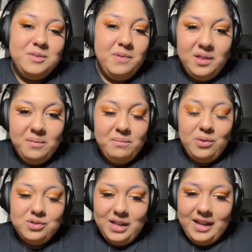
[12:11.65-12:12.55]
He's been the
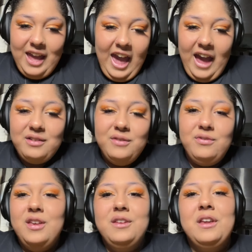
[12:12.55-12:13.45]
most like
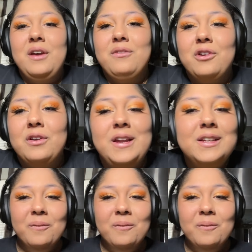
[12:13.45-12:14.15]
active kid ever.